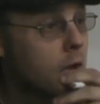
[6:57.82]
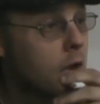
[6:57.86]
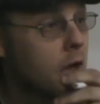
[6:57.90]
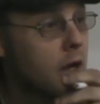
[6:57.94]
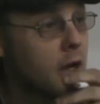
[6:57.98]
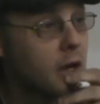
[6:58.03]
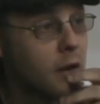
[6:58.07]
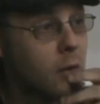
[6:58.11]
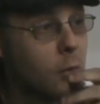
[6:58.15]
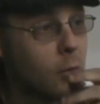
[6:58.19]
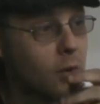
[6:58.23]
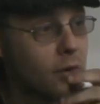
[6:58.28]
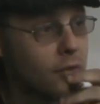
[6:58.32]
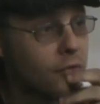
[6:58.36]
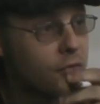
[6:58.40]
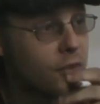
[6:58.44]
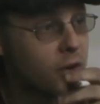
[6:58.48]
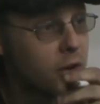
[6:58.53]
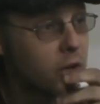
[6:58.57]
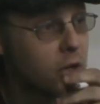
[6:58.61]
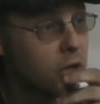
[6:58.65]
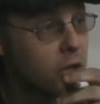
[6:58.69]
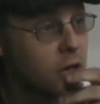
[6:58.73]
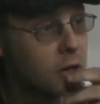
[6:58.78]
I got one
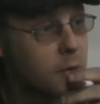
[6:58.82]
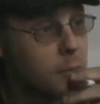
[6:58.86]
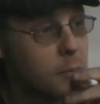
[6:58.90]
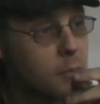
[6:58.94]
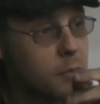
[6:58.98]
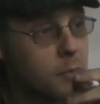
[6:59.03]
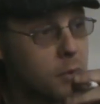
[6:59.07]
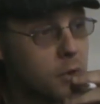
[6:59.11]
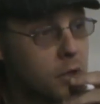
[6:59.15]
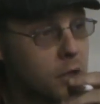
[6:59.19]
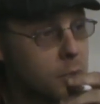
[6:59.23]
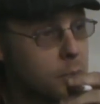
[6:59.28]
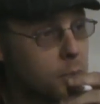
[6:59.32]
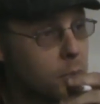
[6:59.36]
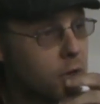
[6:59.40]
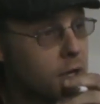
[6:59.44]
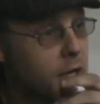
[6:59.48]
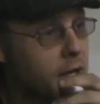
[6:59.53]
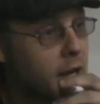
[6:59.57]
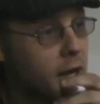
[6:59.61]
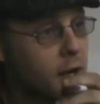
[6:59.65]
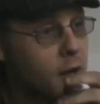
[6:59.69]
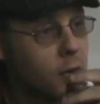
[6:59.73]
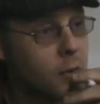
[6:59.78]
fella I'm going to
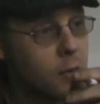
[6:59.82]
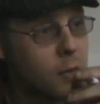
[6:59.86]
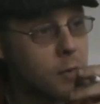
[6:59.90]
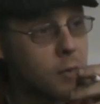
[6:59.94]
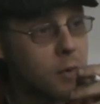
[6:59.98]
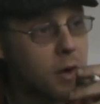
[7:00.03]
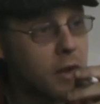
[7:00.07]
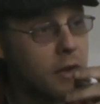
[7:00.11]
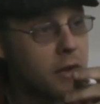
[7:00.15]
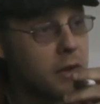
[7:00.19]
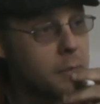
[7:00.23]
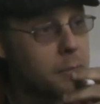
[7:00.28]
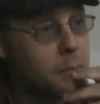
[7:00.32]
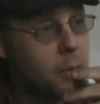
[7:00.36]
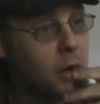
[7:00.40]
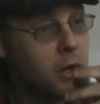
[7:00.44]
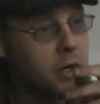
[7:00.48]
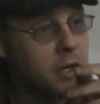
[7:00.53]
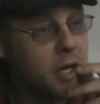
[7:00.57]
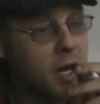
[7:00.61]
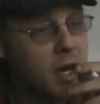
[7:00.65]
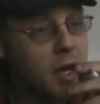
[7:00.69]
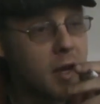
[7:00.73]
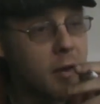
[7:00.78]
bring out, I think
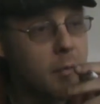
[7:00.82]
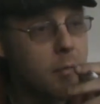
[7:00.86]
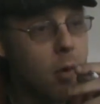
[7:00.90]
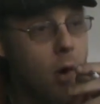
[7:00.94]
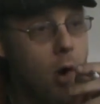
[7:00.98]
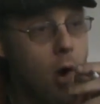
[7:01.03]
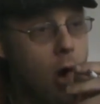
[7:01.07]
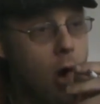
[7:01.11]
part-time,